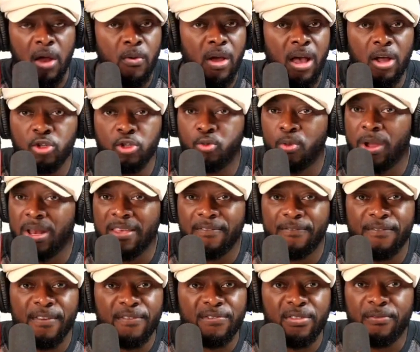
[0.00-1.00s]
around
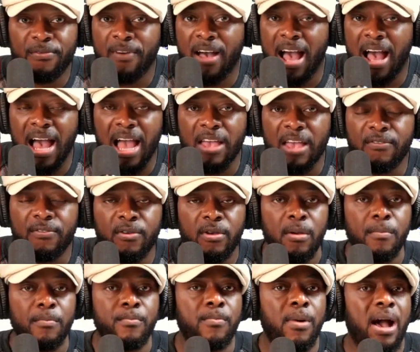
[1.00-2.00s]
2055,
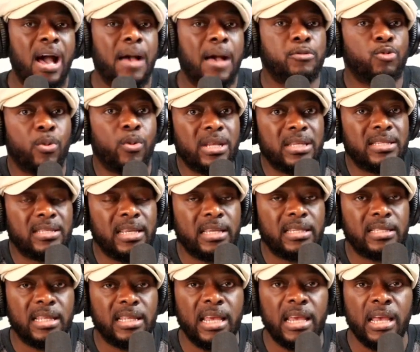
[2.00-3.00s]
perhaps
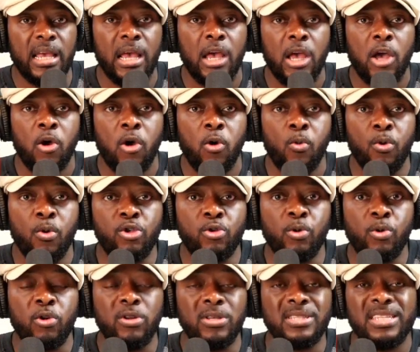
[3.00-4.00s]
2060,
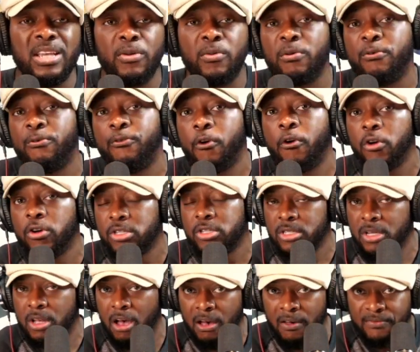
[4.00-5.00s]
which we're going to see a
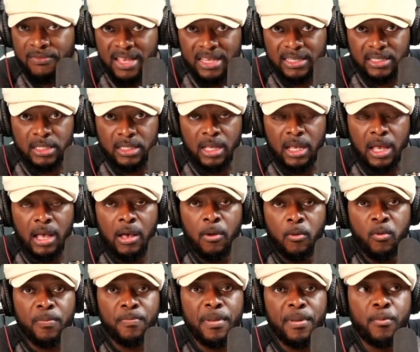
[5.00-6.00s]
reverse of this
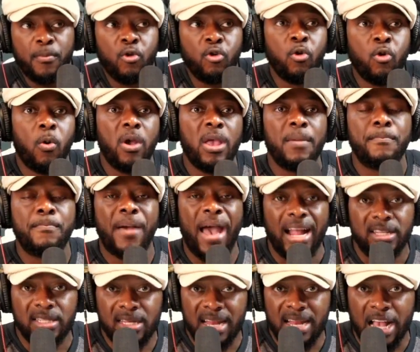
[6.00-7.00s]
with people going
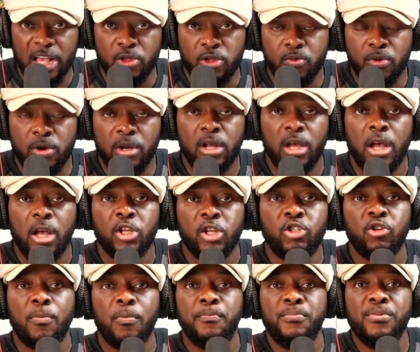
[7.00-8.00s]
back to Nigeria
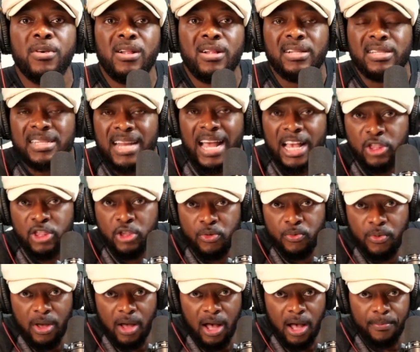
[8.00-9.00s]
to build
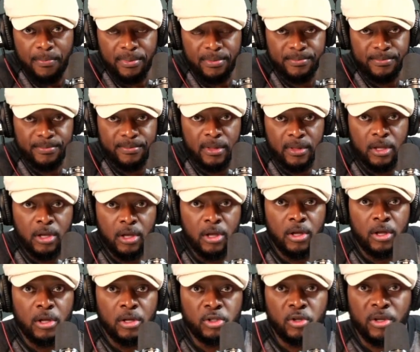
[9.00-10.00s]
Nigeria up,
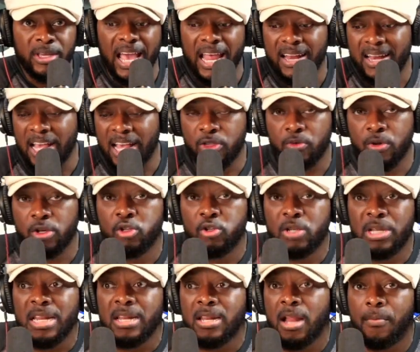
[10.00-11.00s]
to get Nigeria
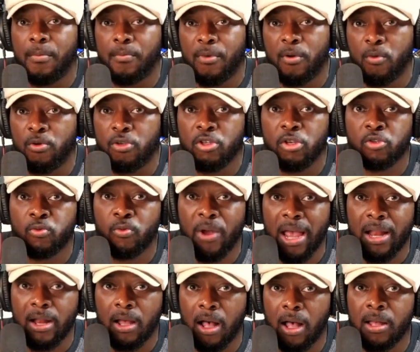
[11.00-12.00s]
to the number we just
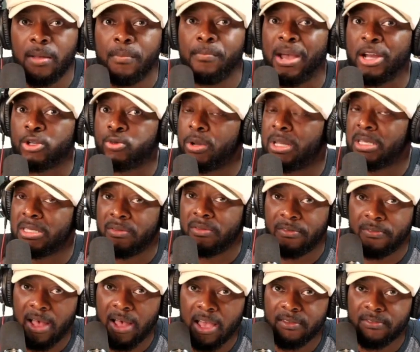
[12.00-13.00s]
read by
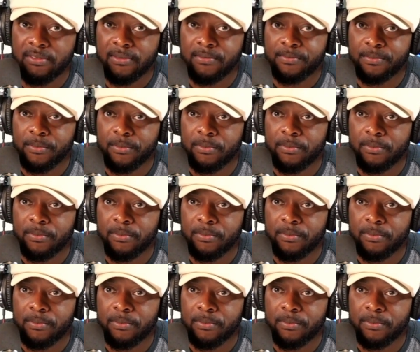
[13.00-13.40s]
2075.